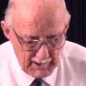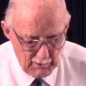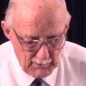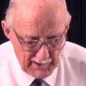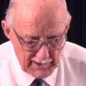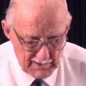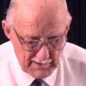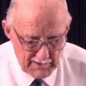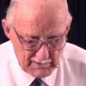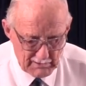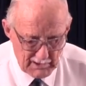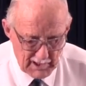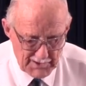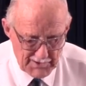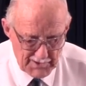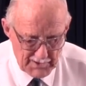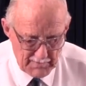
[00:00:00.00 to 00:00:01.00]
When he went to the
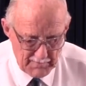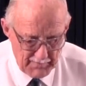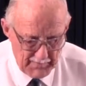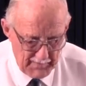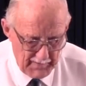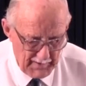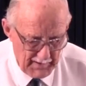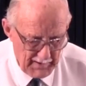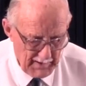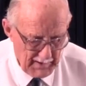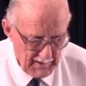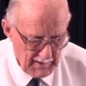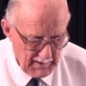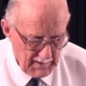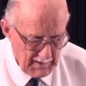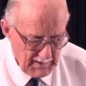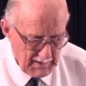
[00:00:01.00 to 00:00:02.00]
cross,
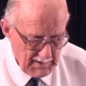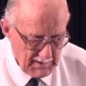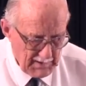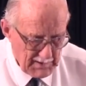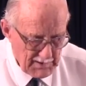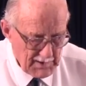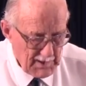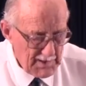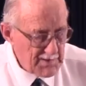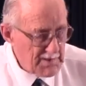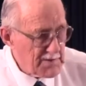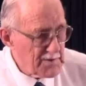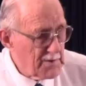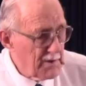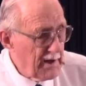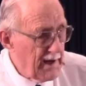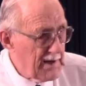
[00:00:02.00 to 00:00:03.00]

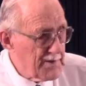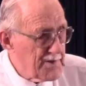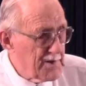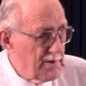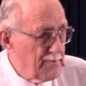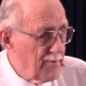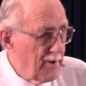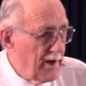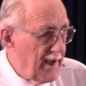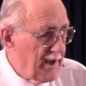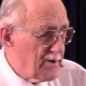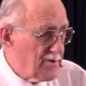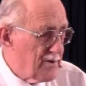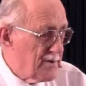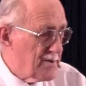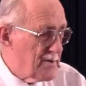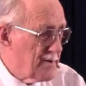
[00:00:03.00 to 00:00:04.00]
Jesus took our sinful
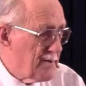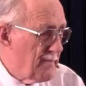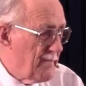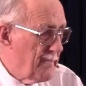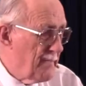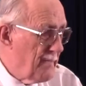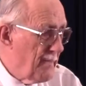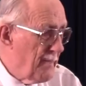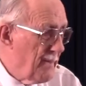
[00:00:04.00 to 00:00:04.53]
actions.